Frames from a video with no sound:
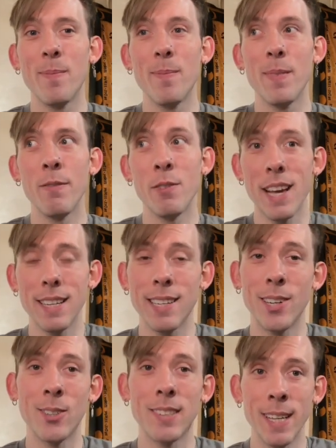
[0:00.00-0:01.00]
If you can't
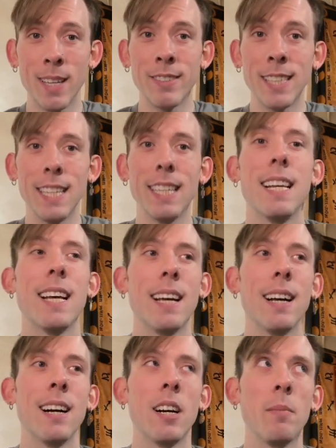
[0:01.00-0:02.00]
tell, I love it.
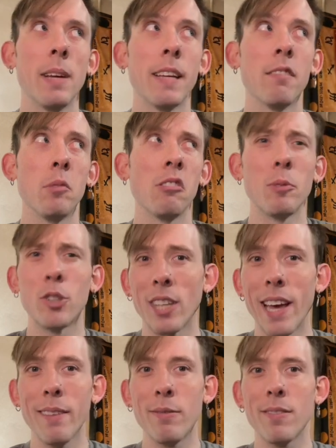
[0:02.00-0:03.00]
It gives me so much
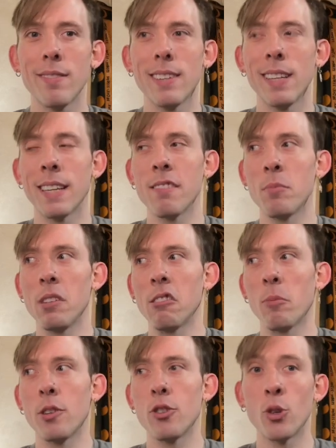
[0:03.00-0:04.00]
life. It gives me so
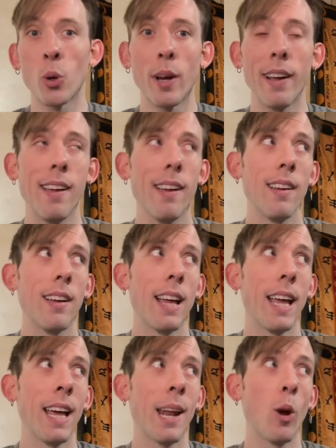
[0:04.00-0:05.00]
much joy.
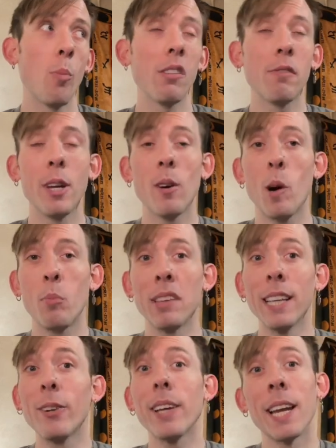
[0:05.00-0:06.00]
And I hope this video helps
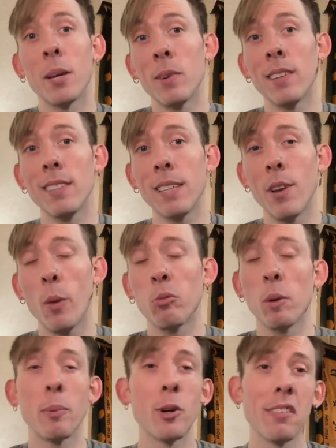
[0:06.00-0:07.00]
literally anyone. If it helps
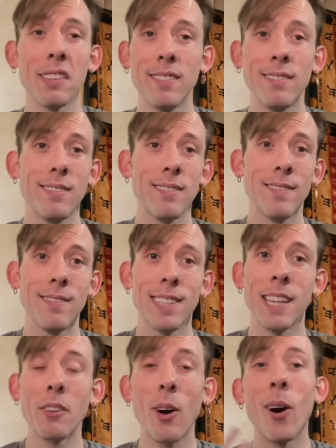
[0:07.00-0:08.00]
one person,
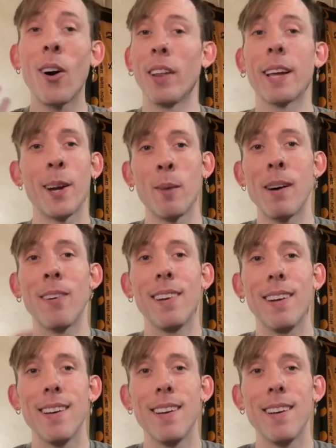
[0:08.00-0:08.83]
that's all I care about.